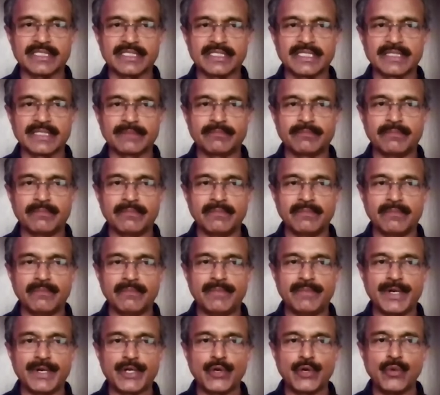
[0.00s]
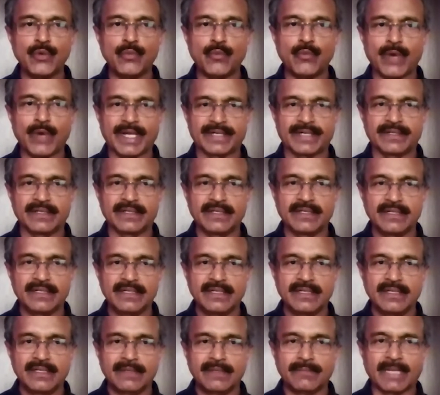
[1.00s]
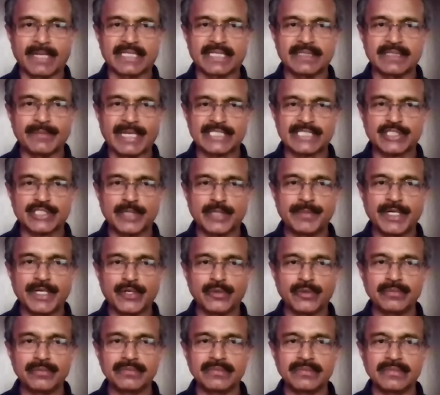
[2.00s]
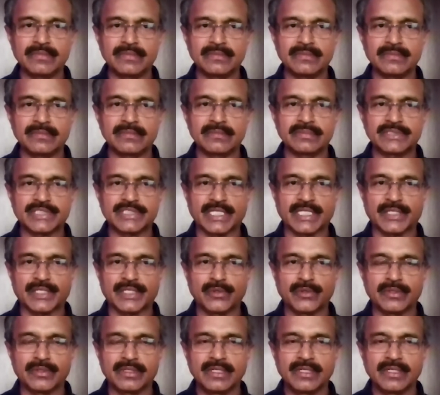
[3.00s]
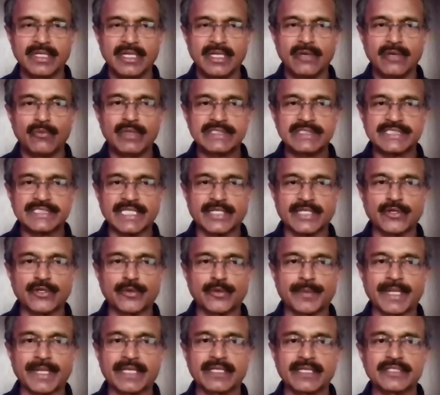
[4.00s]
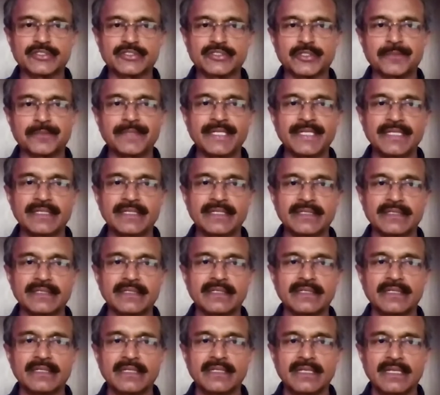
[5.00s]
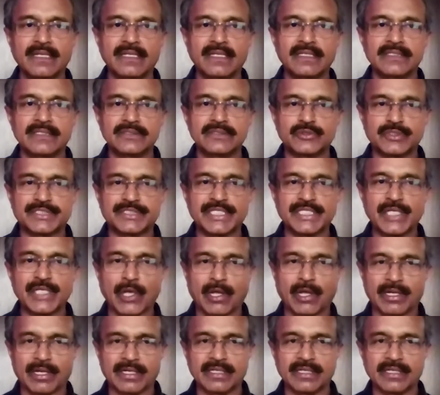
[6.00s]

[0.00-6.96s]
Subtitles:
the bedroom 1 or the master bedroom circuit, which circuit breaker should be switching on.